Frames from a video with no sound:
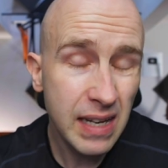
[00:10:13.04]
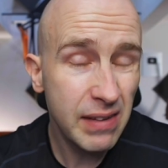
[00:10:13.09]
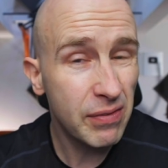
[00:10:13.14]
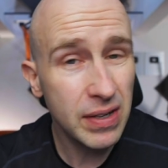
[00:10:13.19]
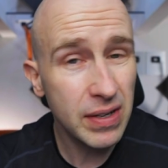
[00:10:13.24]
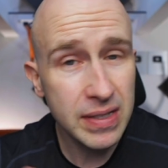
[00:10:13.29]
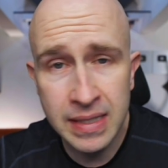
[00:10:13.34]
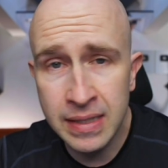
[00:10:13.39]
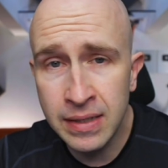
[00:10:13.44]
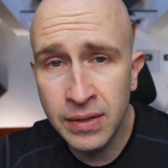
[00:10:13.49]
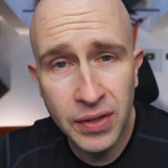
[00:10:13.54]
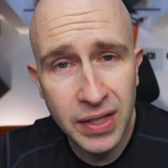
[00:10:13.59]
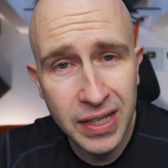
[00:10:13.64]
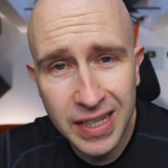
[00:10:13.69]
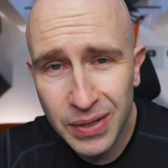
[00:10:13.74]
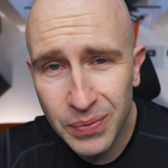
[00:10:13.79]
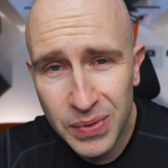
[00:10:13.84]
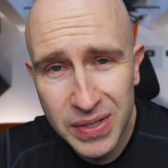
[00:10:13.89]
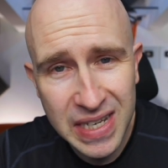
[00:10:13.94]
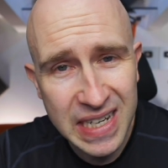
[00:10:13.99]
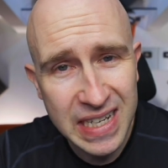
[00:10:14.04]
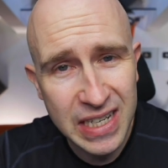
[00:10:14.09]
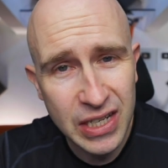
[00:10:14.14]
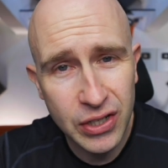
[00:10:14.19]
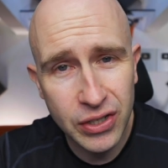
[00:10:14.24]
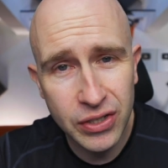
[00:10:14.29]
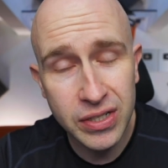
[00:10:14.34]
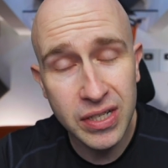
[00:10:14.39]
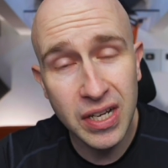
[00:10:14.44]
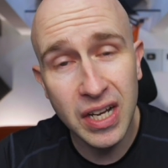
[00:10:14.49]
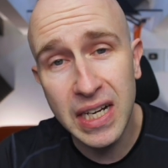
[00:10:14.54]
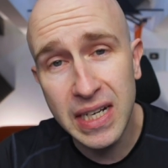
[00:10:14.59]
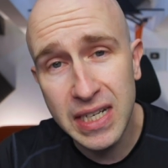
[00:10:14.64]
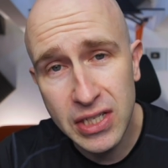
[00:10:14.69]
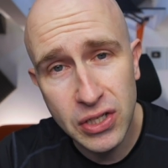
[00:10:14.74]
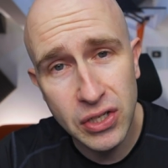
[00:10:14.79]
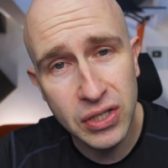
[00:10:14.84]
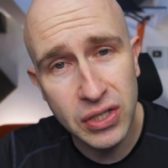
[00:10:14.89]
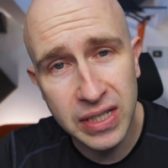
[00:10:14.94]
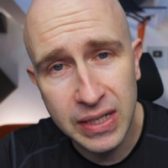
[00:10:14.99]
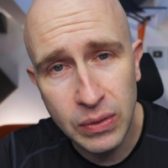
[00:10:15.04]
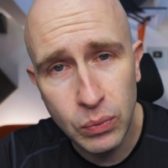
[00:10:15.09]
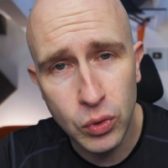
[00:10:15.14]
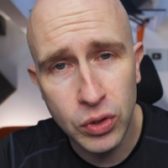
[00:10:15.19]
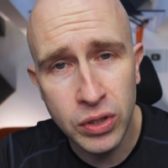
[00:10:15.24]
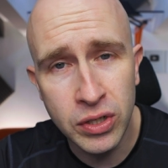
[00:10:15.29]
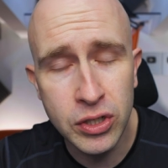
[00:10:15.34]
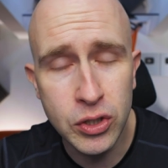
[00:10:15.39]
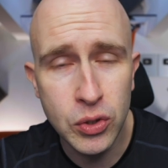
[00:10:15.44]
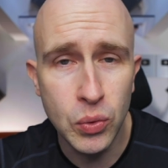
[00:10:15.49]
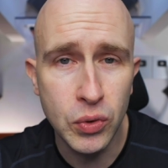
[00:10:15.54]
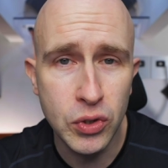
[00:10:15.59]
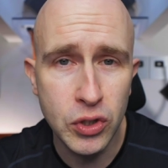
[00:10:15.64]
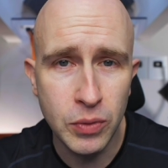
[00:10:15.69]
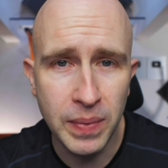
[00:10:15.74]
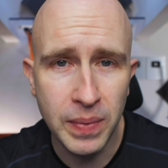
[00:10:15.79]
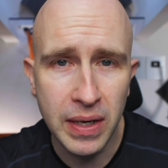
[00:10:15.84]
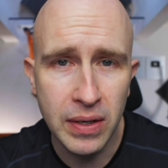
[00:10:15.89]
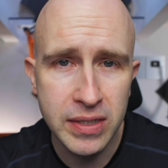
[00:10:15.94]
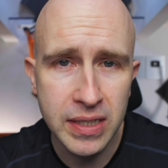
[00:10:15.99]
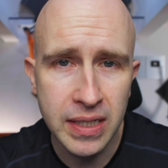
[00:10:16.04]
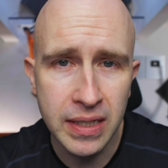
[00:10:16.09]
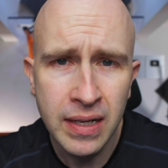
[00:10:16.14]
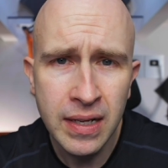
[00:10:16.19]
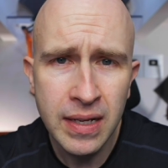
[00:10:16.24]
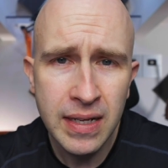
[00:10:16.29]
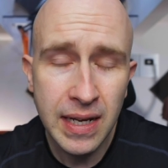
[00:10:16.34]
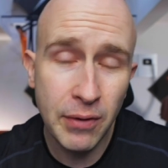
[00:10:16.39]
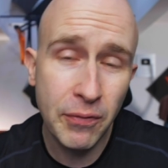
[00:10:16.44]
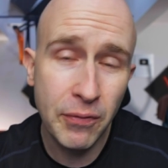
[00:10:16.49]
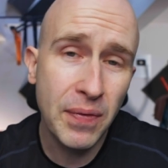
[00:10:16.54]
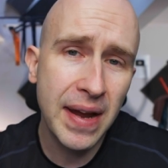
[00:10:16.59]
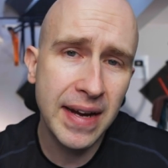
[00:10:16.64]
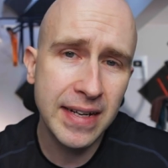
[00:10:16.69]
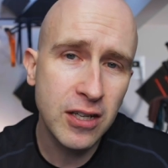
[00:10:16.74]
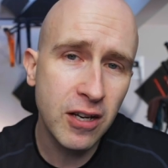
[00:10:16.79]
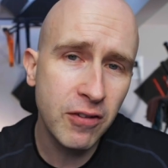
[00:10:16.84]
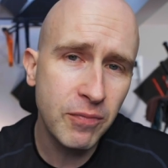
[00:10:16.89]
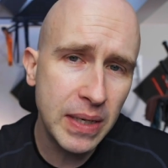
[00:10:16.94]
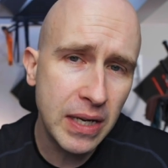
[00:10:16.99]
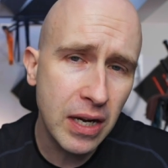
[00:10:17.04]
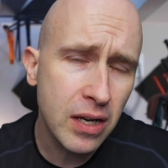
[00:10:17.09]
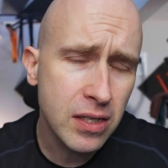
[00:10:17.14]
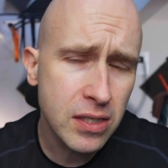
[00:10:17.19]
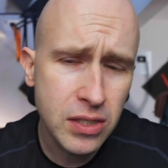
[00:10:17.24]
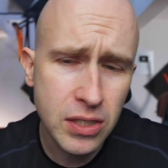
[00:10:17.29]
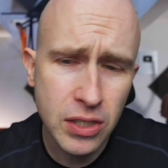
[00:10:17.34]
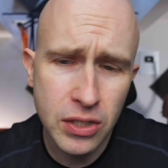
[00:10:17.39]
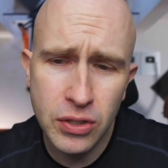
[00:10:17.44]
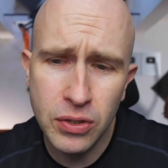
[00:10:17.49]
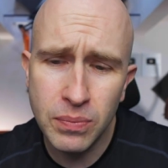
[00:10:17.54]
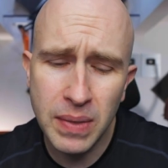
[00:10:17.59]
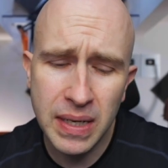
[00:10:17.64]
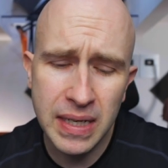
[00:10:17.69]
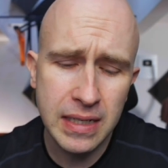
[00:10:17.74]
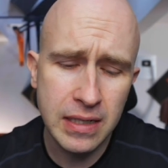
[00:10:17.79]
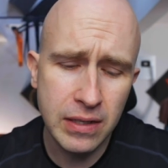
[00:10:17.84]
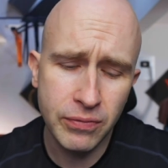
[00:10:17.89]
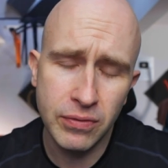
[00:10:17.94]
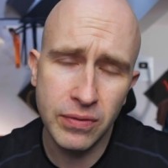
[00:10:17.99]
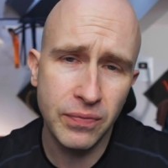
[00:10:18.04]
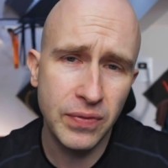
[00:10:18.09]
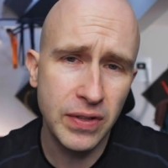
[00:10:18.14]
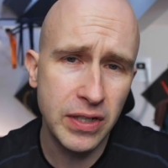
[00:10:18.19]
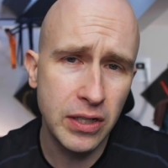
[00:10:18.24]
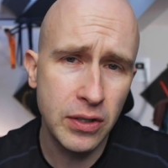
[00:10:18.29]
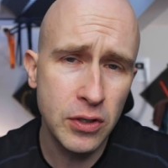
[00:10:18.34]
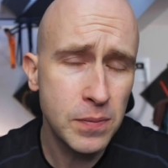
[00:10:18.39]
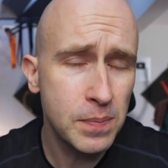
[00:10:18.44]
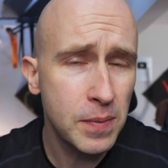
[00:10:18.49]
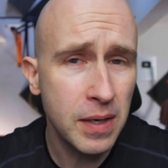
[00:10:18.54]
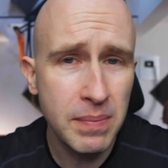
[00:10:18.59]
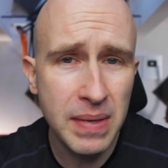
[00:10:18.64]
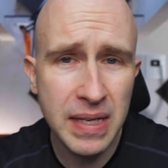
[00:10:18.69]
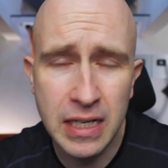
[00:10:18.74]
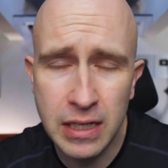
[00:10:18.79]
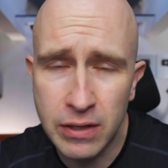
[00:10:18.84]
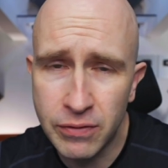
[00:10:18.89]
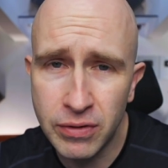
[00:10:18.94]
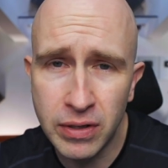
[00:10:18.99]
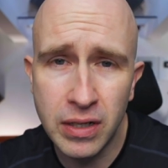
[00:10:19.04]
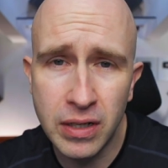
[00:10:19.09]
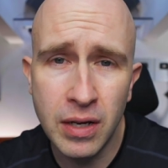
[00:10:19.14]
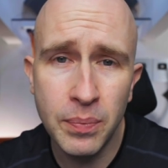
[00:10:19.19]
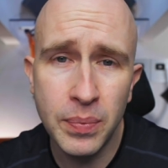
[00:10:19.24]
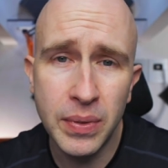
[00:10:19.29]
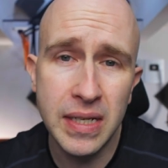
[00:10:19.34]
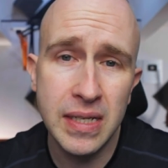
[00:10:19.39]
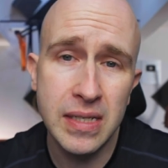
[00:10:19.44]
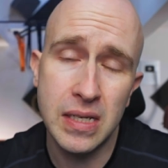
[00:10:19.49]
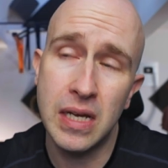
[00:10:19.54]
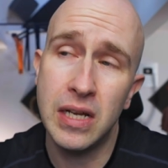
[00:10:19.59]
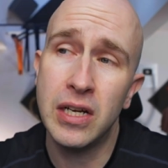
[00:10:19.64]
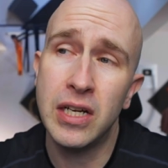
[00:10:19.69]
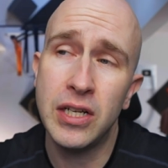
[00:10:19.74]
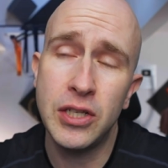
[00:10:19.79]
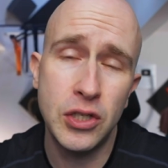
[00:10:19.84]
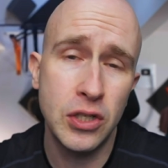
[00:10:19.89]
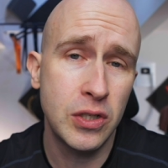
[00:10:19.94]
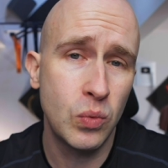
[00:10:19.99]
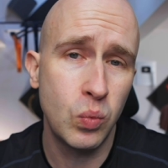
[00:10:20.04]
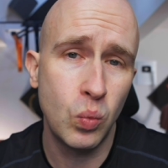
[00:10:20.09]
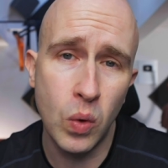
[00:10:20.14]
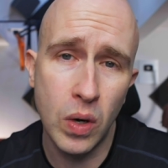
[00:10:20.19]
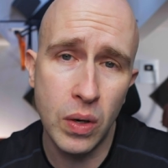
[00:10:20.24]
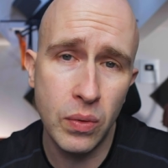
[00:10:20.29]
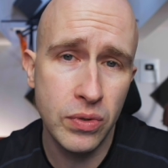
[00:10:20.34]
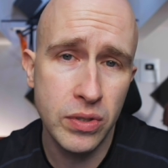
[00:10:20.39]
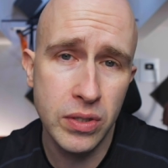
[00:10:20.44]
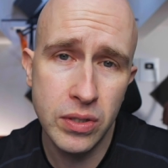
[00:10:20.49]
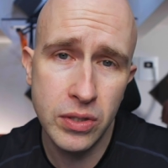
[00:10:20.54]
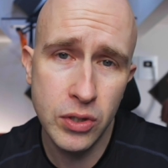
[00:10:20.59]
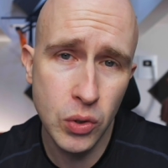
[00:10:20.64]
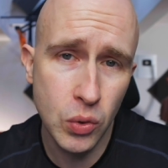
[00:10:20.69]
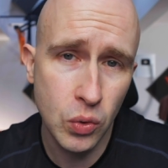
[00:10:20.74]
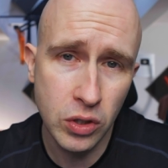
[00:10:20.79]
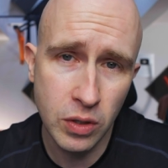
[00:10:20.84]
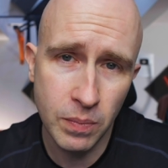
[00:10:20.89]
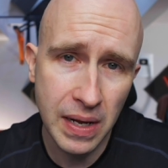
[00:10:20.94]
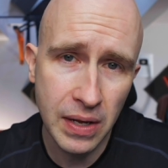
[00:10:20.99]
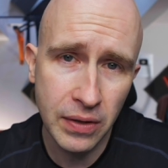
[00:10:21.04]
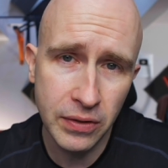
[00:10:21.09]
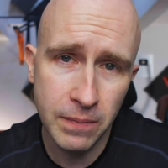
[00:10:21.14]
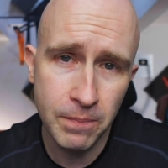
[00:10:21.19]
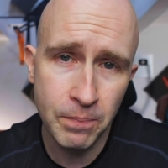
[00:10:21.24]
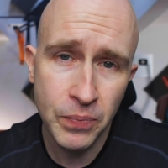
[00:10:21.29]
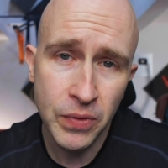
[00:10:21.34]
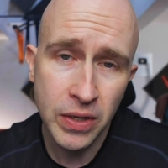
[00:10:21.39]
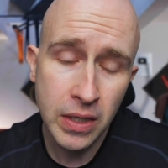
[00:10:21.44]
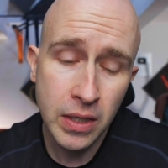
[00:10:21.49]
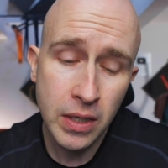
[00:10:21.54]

If I didn't think it was any good, I certainly wouldn't talk to you about it. In fact, I've been asked to do many different videos by many different companies and I just won't talk about them.